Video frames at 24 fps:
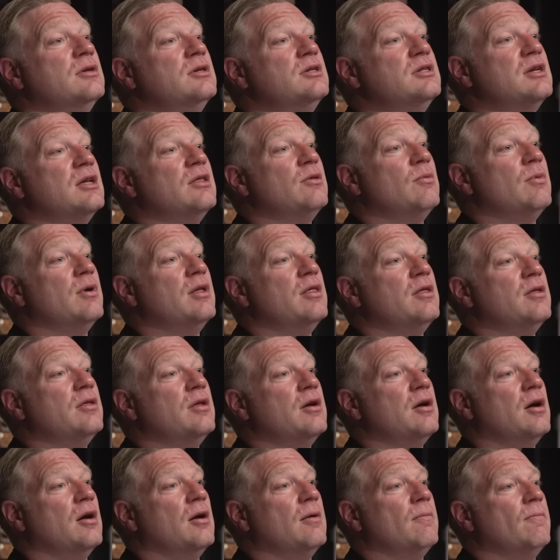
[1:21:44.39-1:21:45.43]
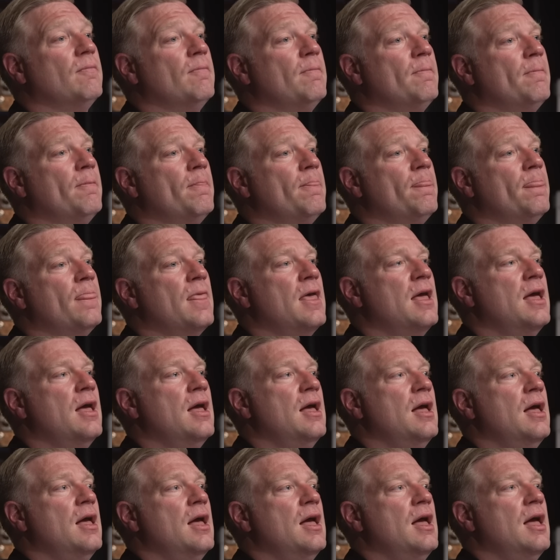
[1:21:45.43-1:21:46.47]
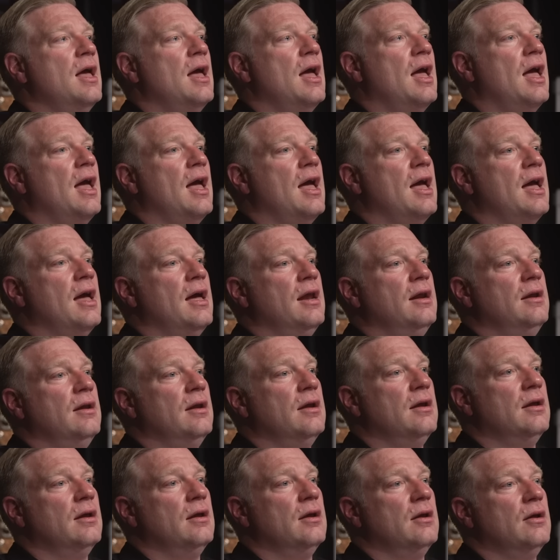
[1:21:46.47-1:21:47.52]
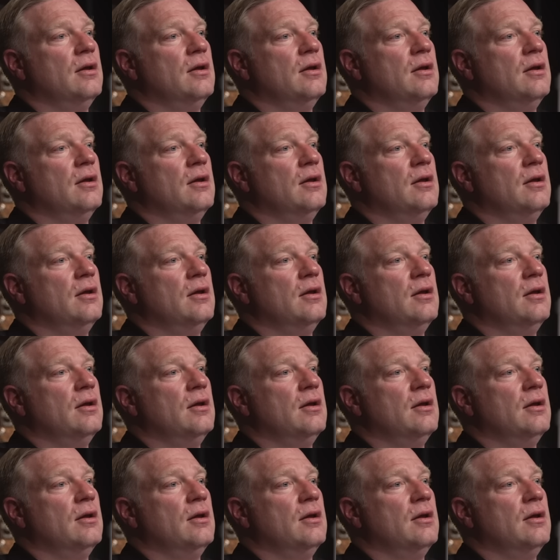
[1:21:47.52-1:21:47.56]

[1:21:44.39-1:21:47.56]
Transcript: set the way that they are. And